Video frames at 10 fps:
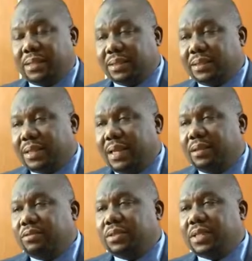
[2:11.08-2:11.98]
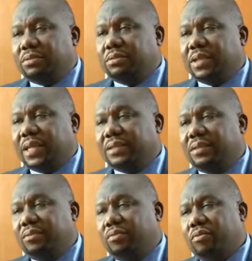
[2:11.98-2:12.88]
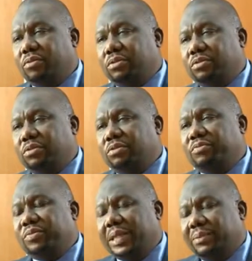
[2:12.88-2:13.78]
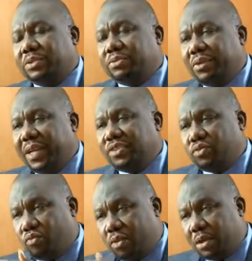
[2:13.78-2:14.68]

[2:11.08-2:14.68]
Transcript: Let's get it clear. You said you've been able to raise